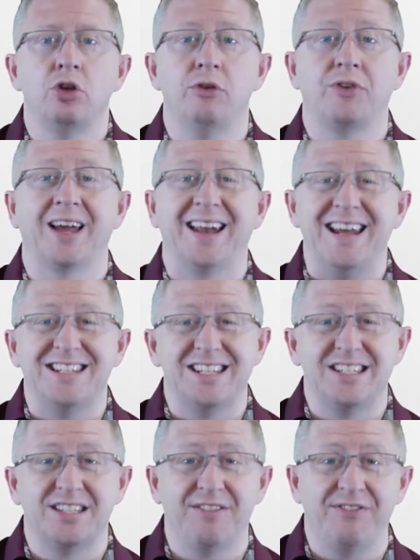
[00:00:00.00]
You've
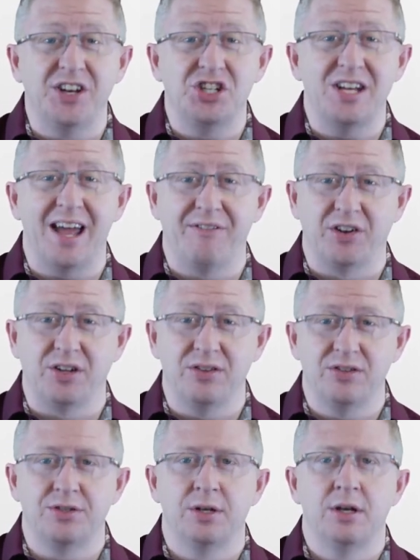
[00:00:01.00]
collated sufficient
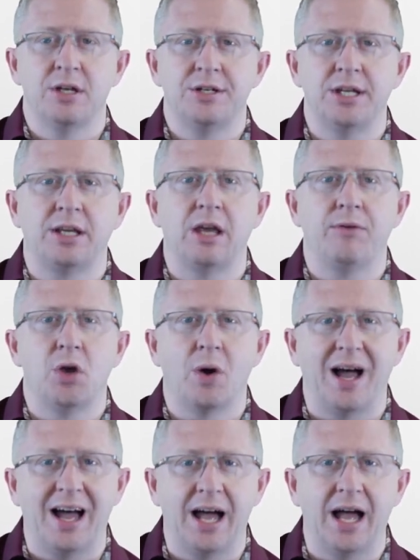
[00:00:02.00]
evidence to give you
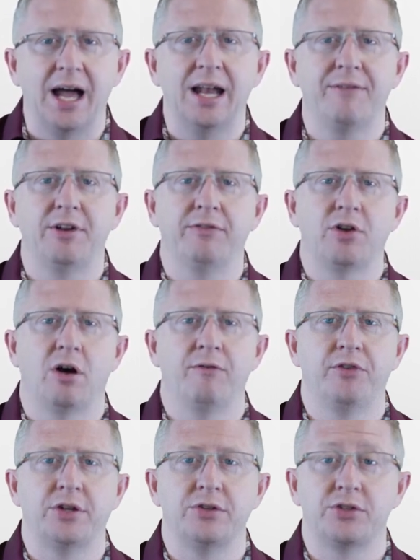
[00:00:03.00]
a high level of
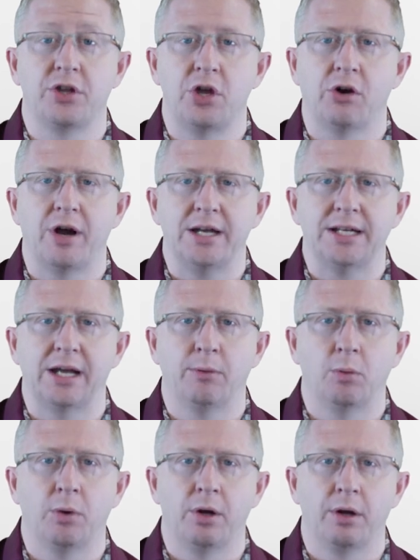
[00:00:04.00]
confidence that your idea
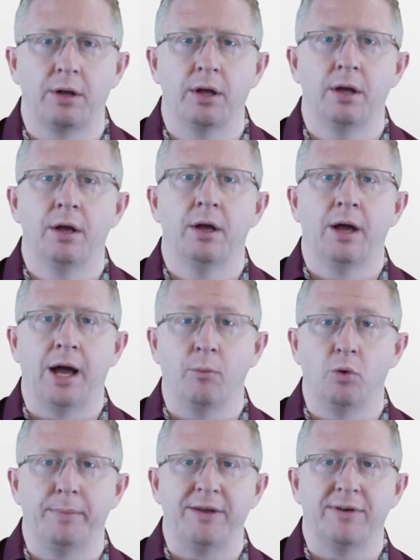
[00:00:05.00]
will work and
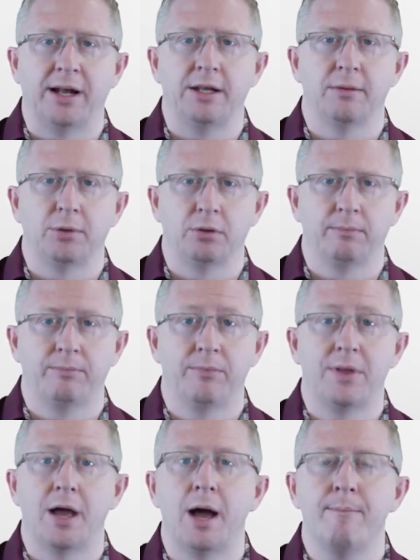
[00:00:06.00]
will be valuable.
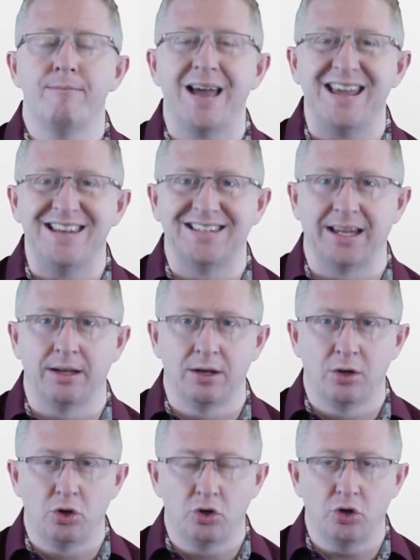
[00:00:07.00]
Amazing.
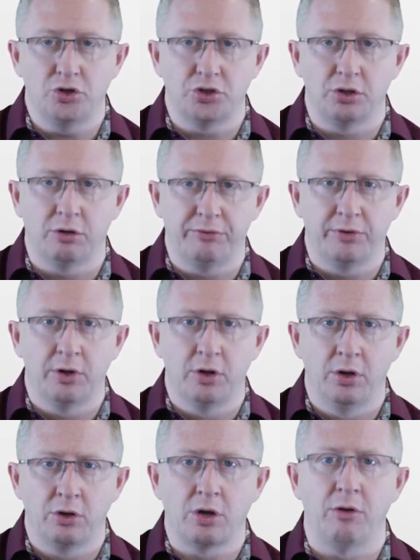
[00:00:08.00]
Good stuff.
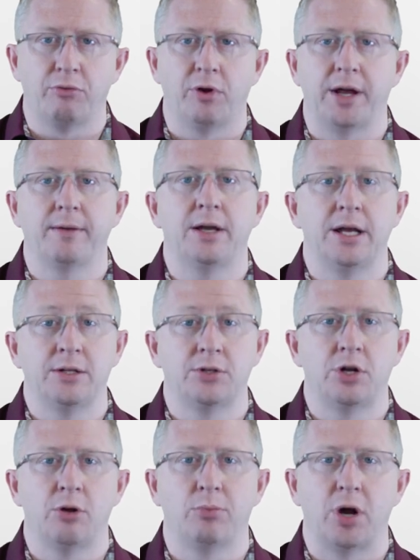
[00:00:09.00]
Go for it. It's a
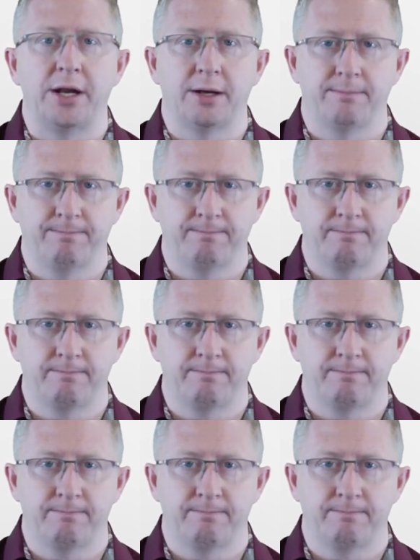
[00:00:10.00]
no-brainer.